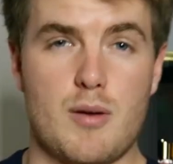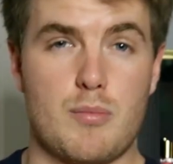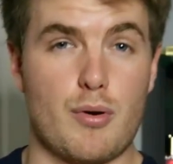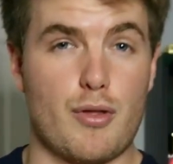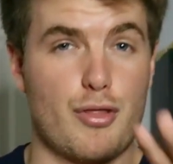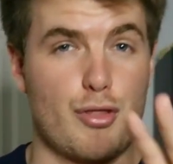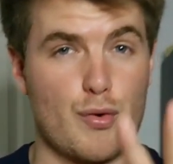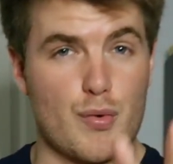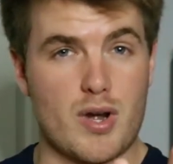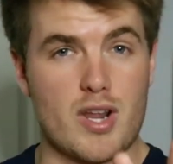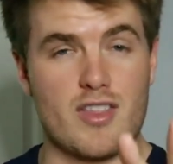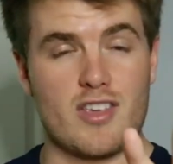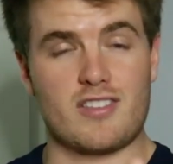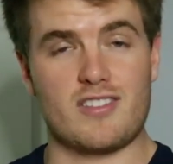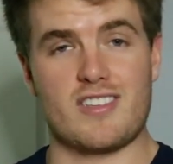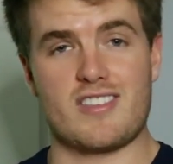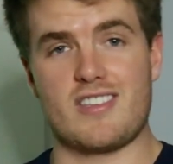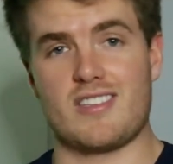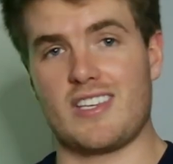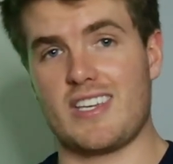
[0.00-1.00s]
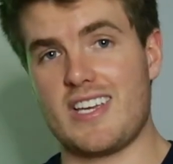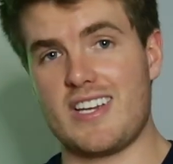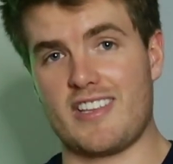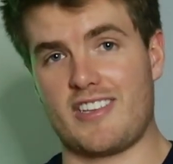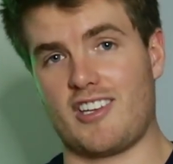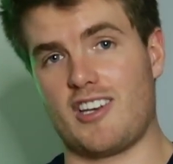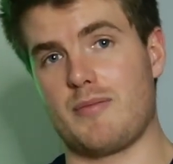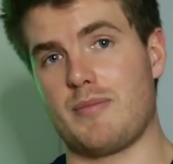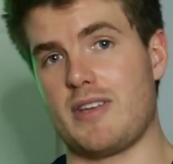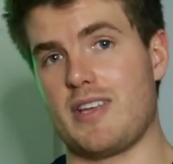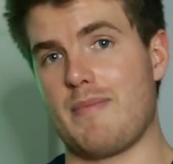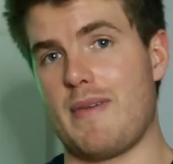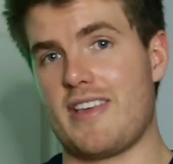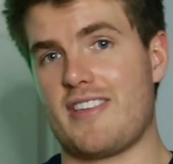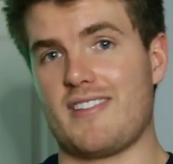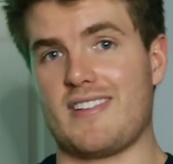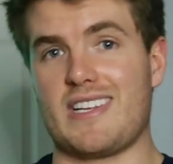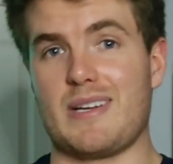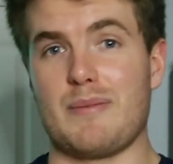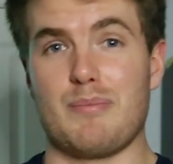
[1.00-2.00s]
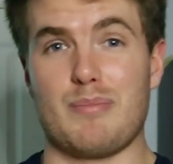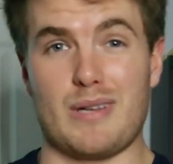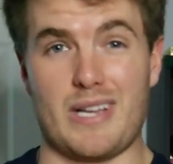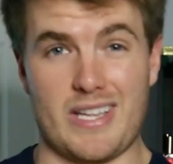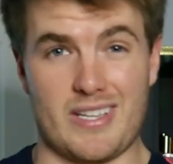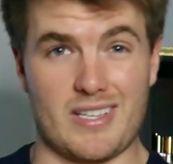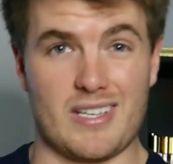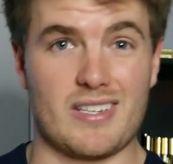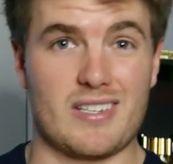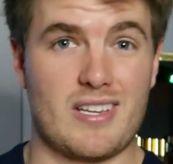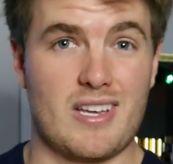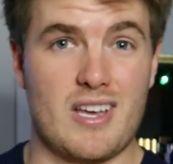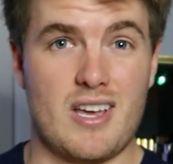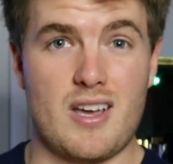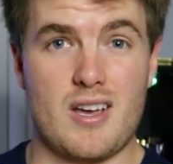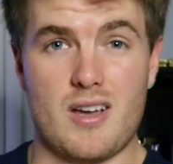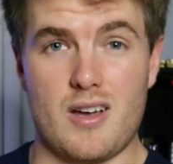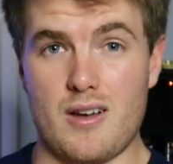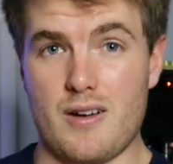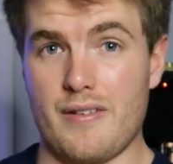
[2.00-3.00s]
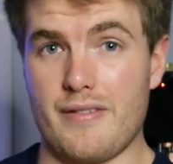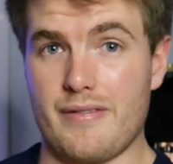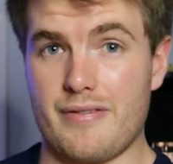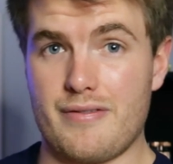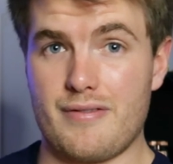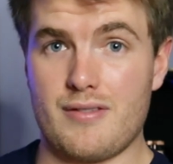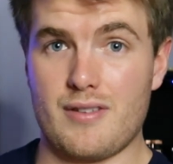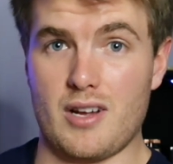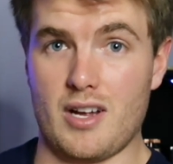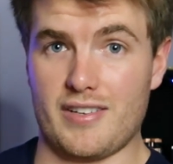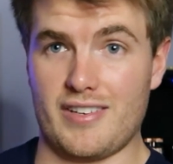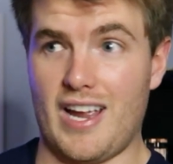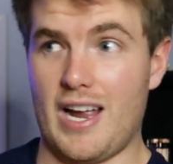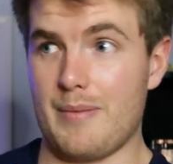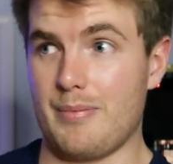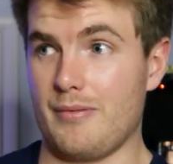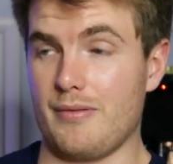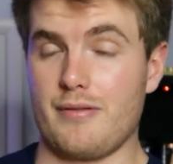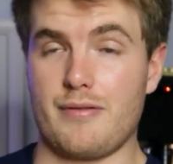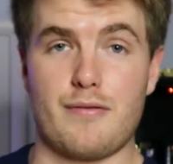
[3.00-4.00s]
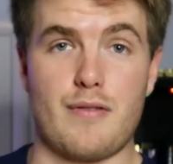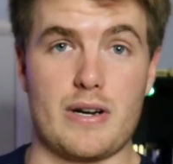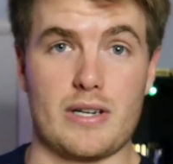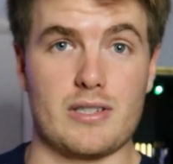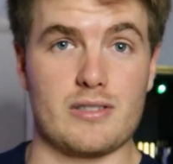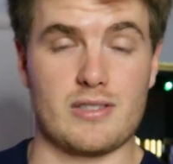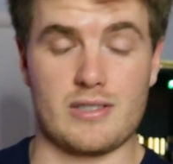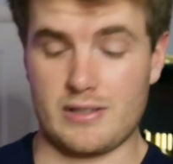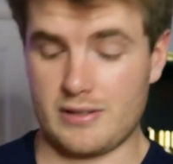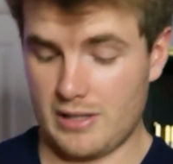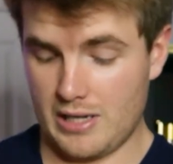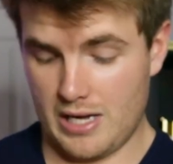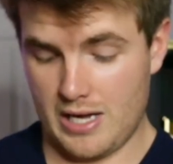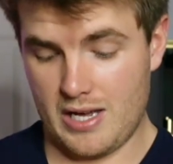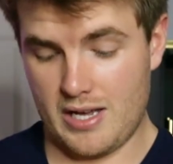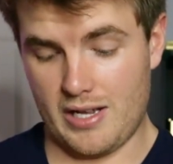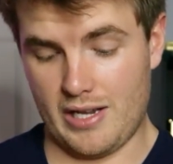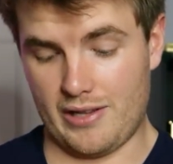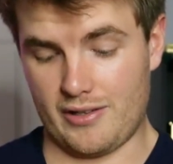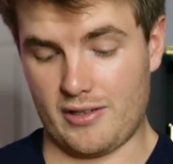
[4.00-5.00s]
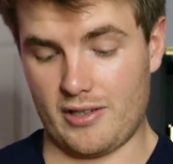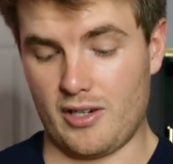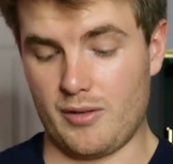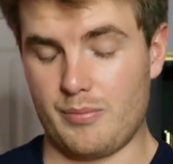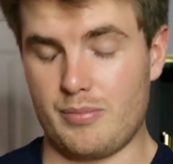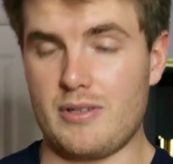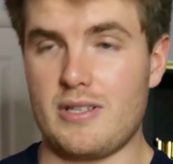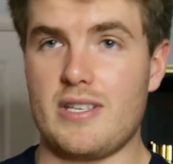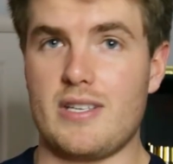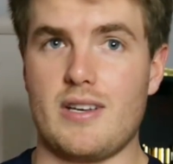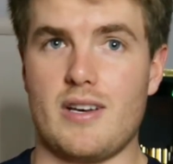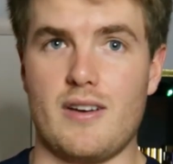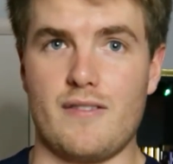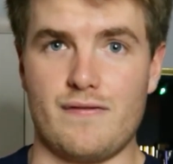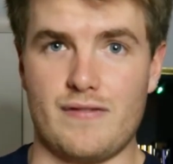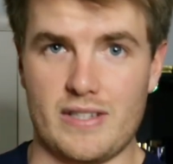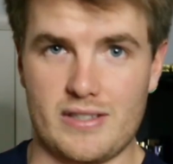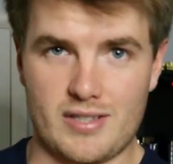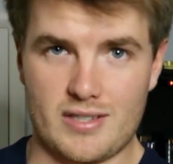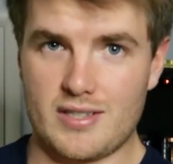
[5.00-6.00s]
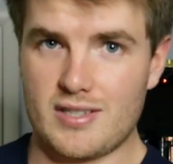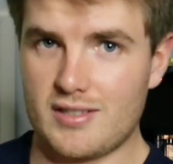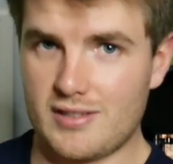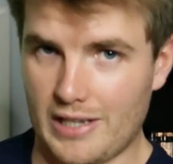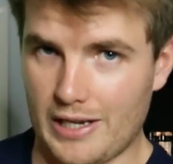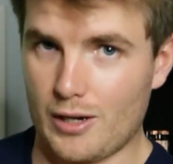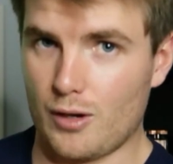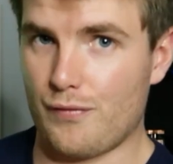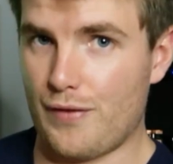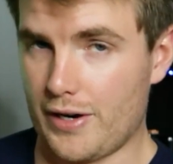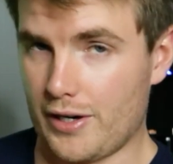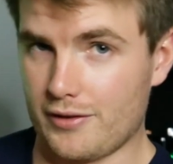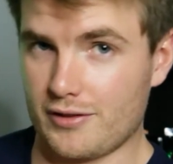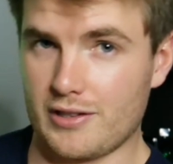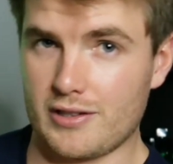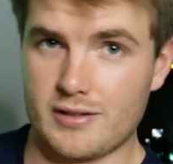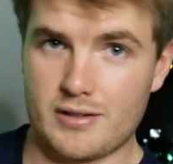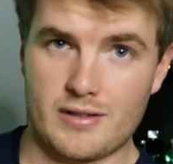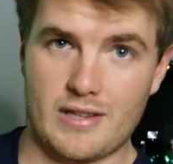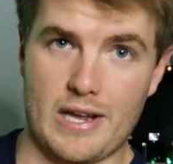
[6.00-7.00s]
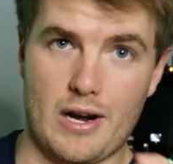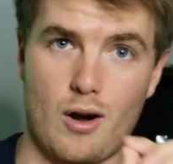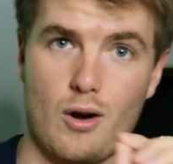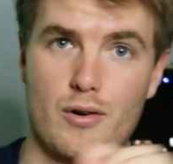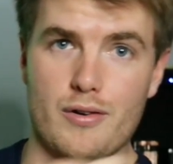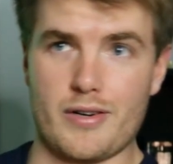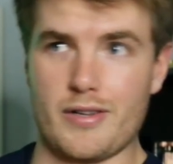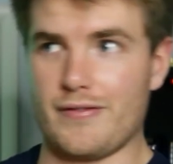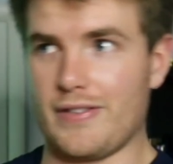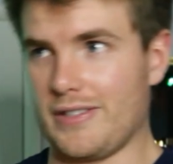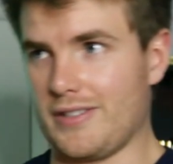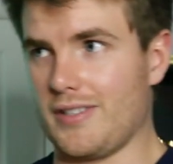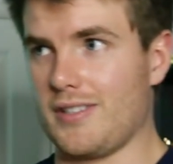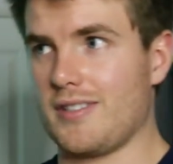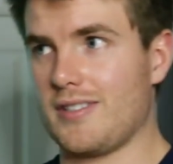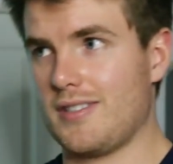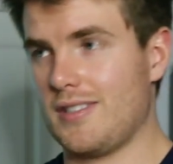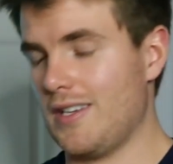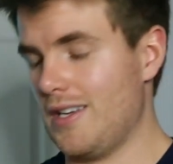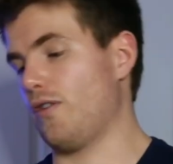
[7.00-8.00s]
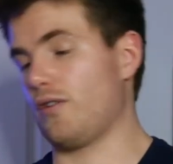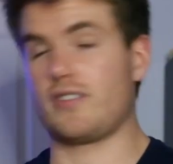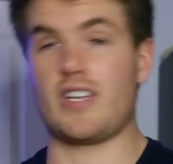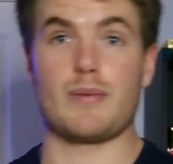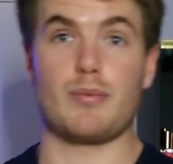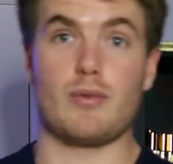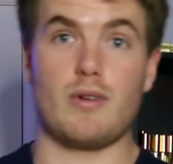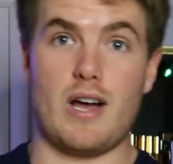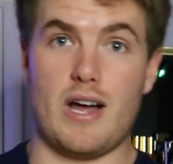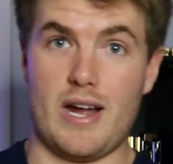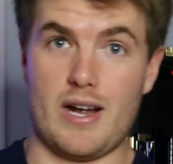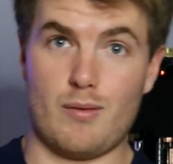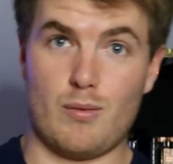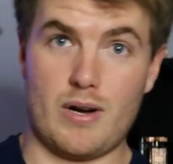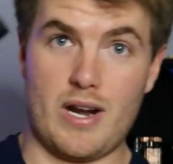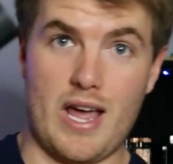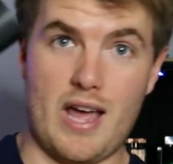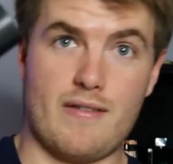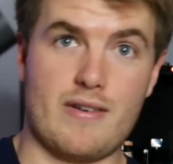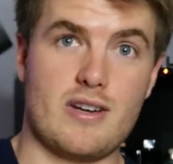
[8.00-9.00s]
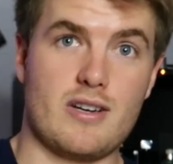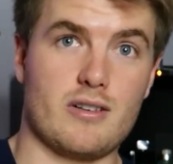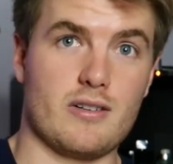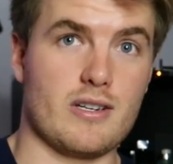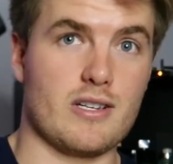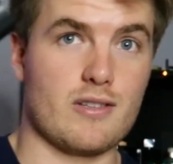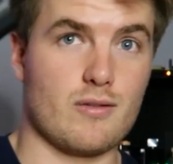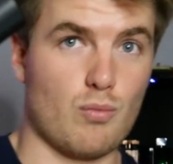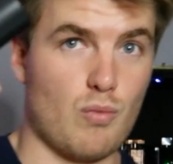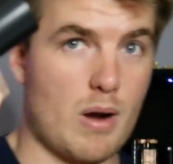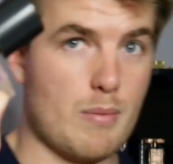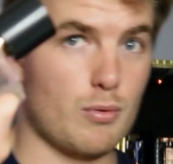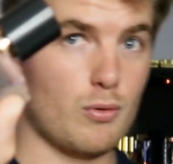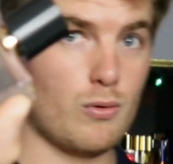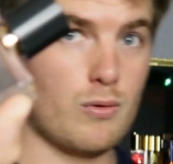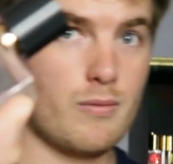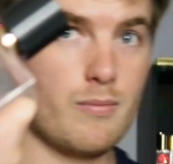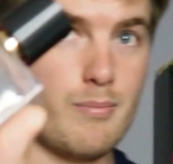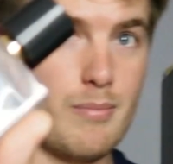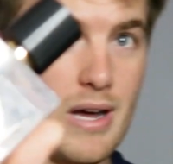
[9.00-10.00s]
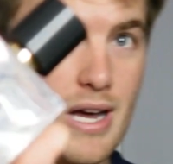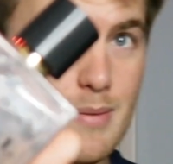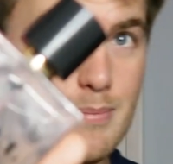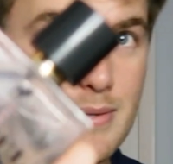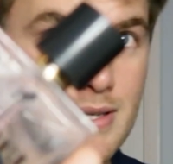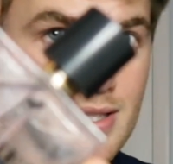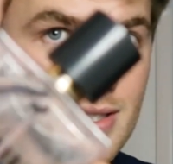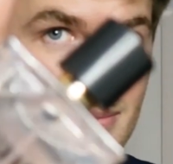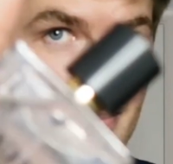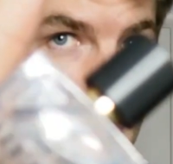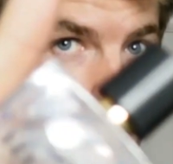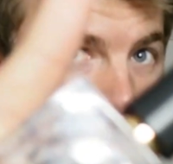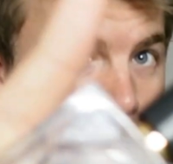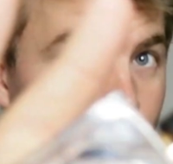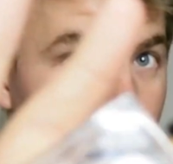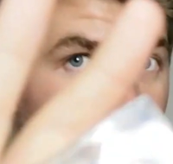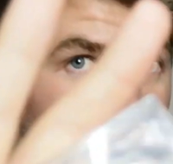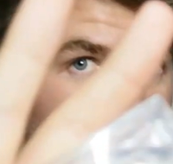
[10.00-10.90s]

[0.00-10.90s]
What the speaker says: number 3 on this list is, again, is going to be basically a blanket of type of fragrances. It's going to be Aventus style fragrances that aren't Aventus. For example, what I have here is Rebel by Pete and Pedro.